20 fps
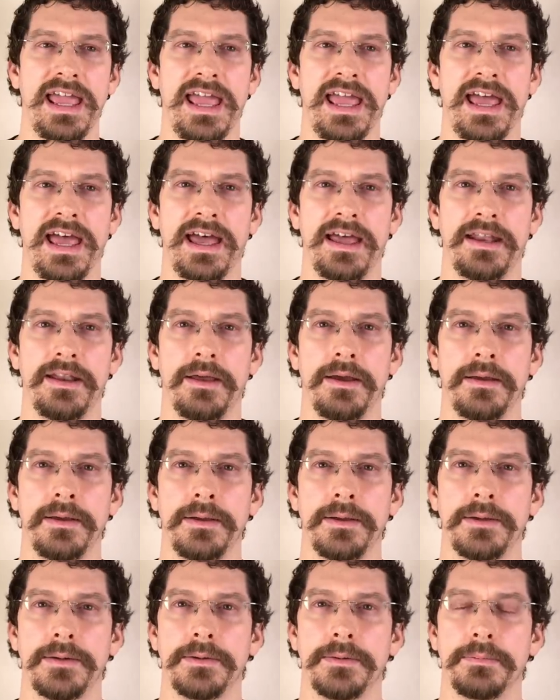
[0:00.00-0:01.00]
and
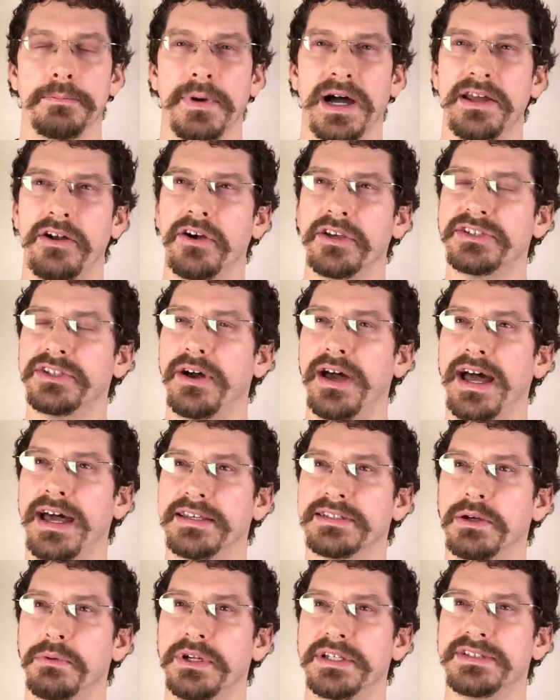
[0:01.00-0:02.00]
mine also
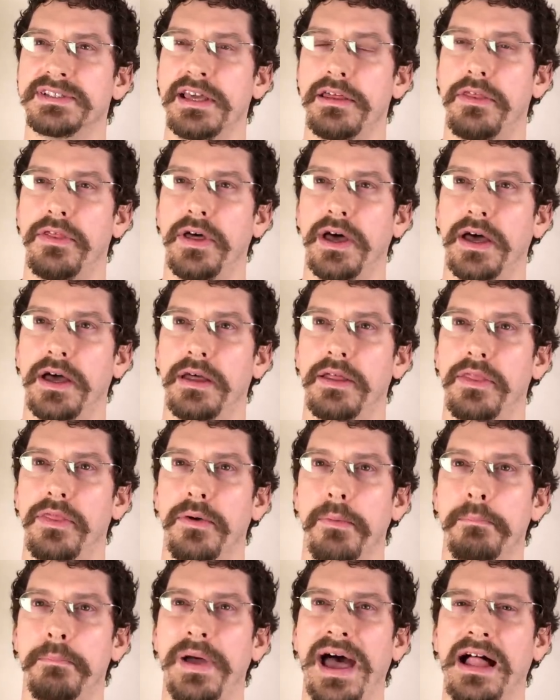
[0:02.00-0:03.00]
has, I want to say the
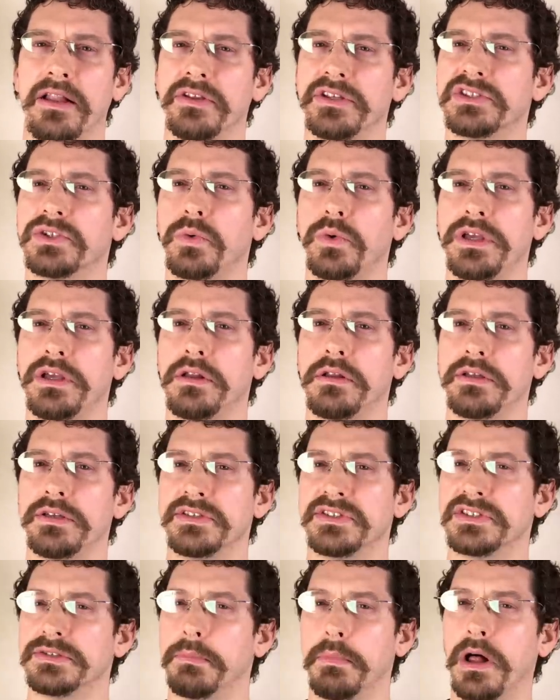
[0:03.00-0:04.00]
balance wheel
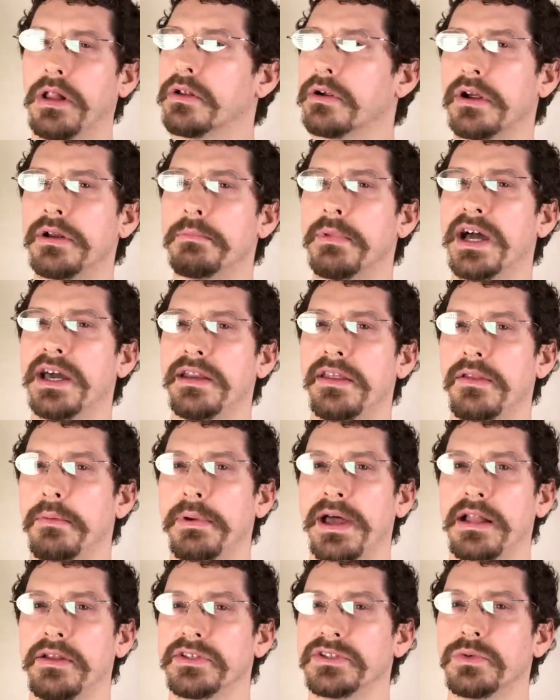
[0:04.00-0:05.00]
is smaller on mine, and the
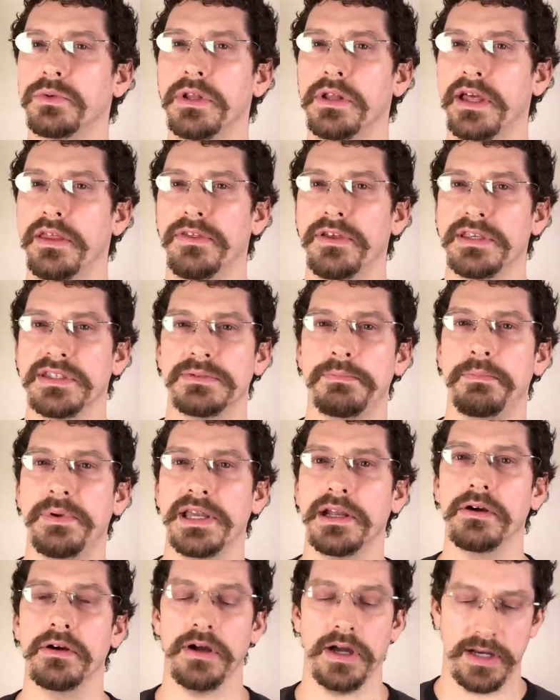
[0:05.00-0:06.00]
balance wheel I think is
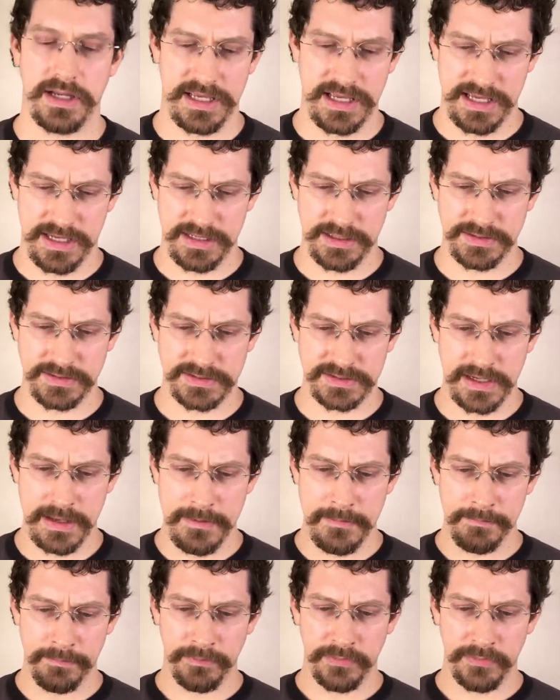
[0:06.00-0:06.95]
bigger on his.